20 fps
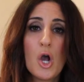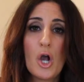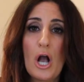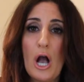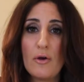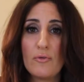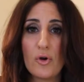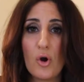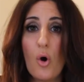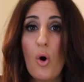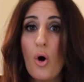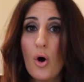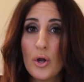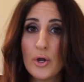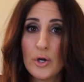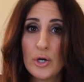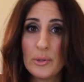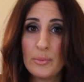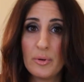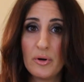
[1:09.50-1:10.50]
cover all
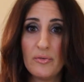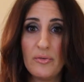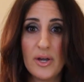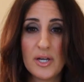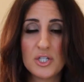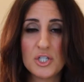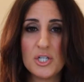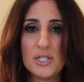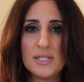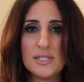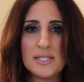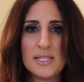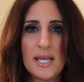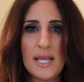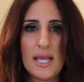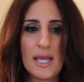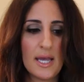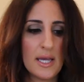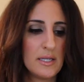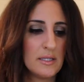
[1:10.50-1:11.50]
your imperfections
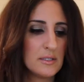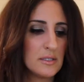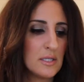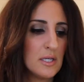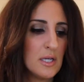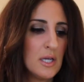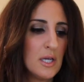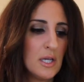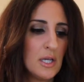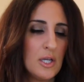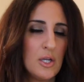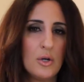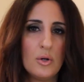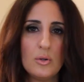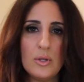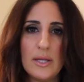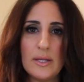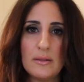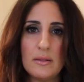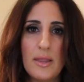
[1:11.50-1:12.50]
and, you
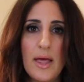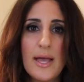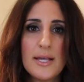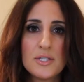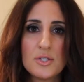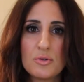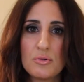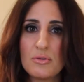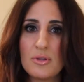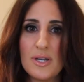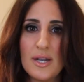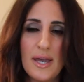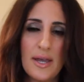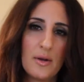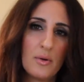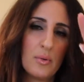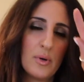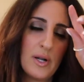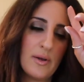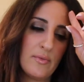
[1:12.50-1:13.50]
know, like last through the
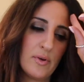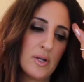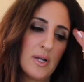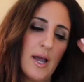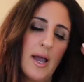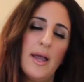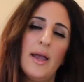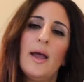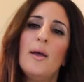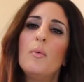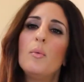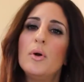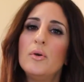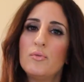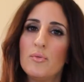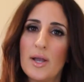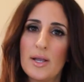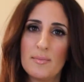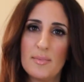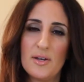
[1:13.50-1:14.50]
night or whatever, I, I
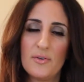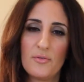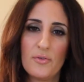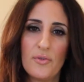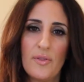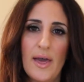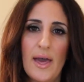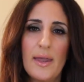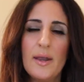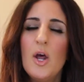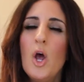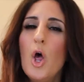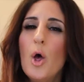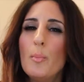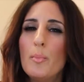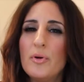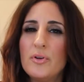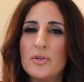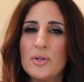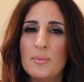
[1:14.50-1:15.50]
wouldn't recommend it for that.
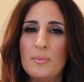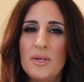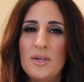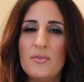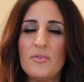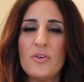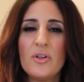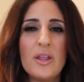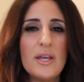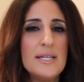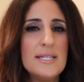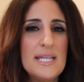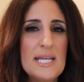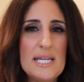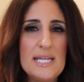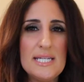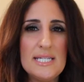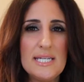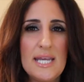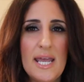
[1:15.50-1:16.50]
But to me, for like
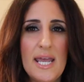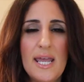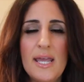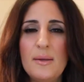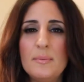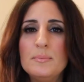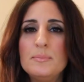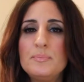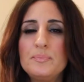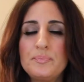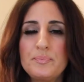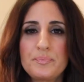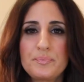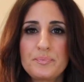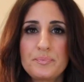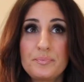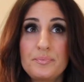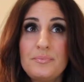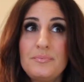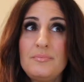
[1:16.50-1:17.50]
day to day,
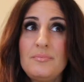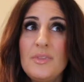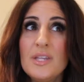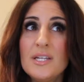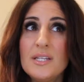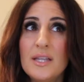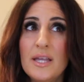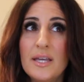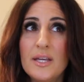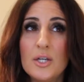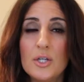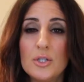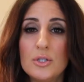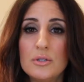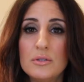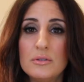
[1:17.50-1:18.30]
like,